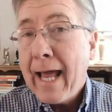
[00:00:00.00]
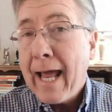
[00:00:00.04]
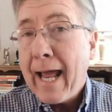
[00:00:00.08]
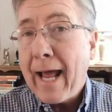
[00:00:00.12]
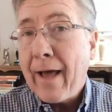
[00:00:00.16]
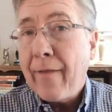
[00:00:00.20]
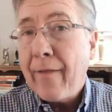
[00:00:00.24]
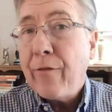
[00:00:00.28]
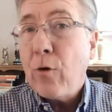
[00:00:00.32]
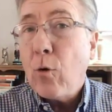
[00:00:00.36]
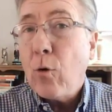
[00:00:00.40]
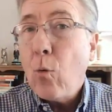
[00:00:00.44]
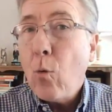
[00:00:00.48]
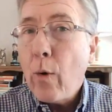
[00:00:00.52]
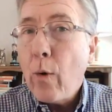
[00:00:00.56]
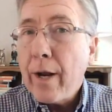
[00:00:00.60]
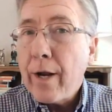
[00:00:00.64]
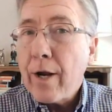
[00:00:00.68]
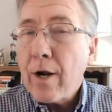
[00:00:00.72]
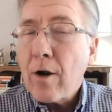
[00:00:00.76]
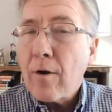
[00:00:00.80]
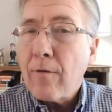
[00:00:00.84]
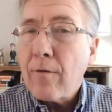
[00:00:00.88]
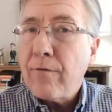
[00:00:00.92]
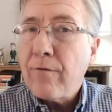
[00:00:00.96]
And the
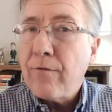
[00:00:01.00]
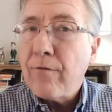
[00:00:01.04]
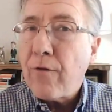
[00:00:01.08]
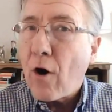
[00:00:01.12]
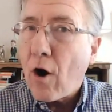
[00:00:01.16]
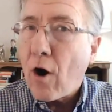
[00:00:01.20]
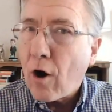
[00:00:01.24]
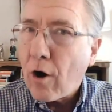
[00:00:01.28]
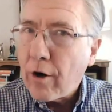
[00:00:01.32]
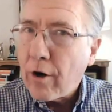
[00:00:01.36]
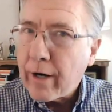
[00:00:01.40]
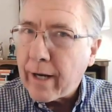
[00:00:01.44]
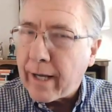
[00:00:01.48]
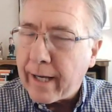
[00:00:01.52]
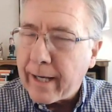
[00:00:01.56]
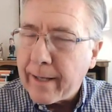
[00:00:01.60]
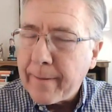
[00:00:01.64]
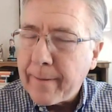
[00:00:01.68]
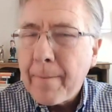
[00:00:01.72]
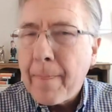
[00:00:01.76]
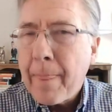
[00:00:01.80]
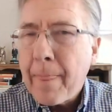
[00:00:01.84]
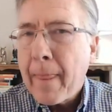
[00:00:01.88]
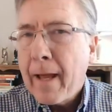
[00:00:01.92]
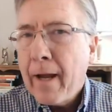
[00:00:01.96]
winner,
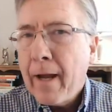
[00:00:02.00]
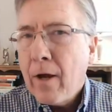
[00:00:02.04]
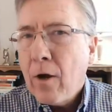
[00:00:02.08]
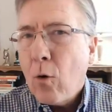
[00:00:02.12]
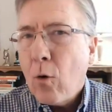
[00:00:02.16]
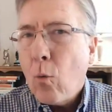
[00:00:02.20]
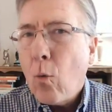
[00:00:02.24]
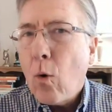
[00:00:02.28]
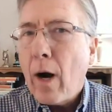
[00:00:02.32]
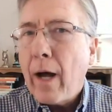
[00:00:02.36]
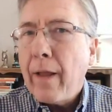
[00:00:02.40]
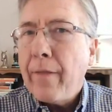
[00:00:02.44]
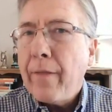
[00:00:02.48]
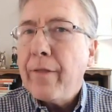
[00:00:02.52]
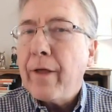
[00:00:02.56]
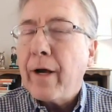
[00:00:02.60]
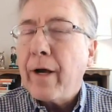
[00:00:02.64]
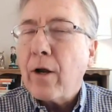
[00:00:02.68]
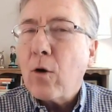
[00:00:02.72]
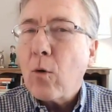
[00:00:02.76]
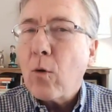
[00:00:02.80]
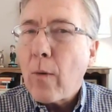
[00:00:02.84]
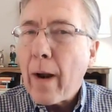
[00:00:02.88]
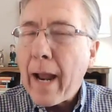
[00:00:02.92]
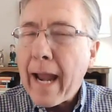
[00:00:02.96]
Varda, won the
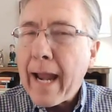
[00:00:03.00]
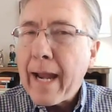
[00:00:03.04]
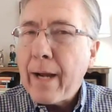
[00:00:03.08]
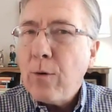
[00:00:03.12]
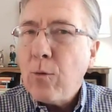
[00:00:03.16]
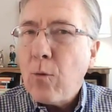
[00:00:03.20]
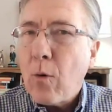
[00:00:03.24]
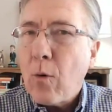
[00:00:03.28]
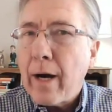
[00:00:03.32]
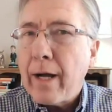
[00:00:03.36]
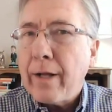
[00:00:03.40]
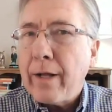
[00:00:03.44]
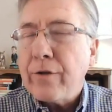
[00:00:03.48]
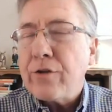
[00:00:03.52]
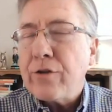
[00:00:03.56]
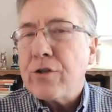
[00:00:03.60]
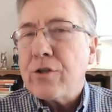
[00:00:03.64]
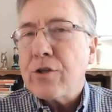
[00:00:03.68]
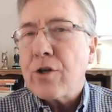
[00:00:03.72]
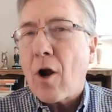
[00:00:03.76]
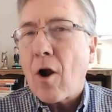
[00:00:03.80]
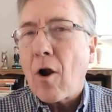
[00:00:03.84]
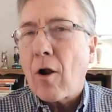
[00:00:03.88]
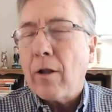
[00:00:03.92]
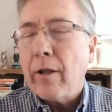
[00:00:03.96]
grade one
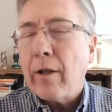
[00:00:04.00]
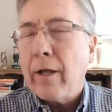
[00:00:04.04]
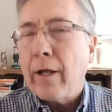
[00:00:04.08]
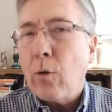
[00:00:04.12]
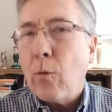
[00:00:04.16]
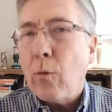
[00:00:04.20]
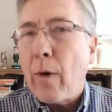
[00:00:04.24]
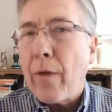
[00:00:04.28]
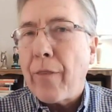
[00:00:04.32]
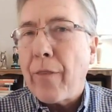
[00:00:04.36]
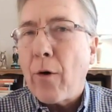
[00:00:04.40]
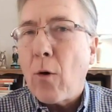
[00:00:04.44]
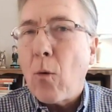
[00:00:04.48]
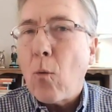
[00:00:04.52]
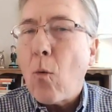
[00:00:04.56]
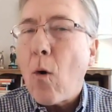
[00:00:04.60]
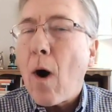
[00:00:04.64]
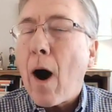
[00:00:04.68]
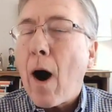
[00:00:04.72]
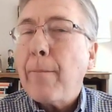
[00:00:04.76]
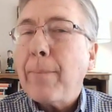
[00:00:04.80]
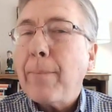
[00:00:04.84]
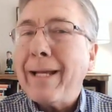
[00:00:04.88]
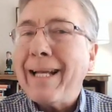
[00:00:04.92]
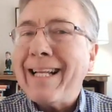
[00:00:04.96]
starlet with a
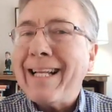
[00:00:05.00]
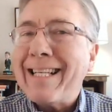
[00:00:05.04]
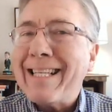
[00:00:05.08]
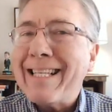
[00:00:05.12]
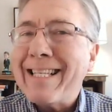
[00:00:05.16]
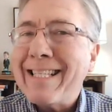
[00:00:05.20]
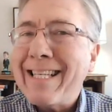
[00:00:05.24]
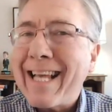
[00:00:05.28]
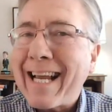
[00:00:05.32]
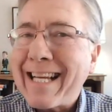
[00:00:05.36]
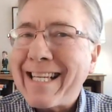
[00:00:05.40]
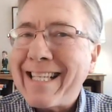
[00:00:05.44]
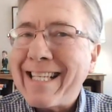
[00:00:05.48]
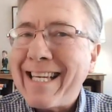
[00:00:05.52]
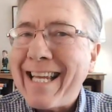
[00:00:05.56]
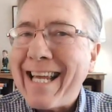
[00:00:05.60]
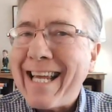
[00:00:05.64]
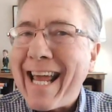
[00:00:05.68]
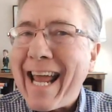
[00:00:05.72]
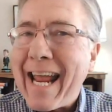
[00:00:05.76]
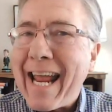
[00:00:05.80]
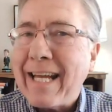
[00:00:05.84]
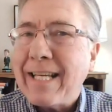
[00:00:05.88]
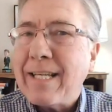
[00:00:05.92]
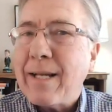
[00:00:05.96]
whopping
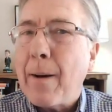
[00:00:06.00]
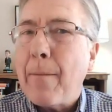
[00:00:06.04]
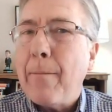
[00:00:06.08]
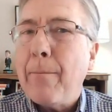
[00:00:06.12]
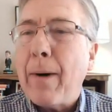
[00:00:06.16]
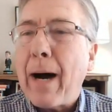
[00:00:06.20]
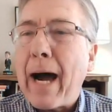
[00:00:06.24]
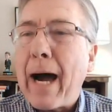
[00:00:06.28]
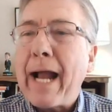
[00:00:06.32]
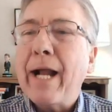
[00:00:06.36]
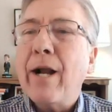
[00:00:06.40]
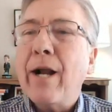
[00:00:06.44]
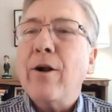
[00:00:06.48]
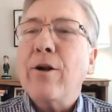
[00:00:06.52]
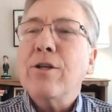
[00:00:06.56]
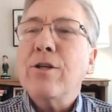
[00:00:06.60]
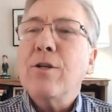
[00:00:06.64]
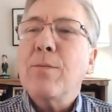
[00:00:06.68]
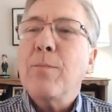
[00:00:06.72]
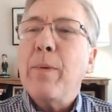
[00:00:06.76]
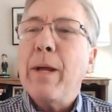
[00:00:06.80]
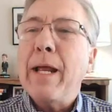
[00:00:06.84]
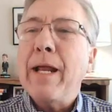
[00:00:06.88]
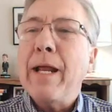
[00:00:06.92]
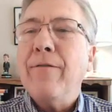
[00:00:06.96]
68 Beyer
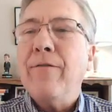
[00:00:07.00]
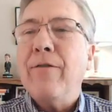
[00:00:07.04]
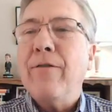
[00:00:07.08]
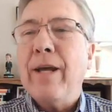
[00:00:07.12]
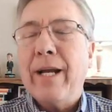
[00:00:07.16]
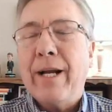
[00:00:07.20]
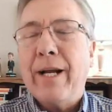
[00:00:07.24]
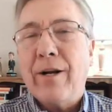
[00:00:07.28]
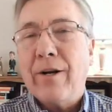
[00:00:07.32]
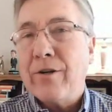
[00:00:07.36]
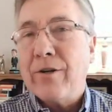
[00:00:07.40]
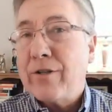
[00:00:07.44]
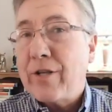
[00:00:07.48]
speed figure.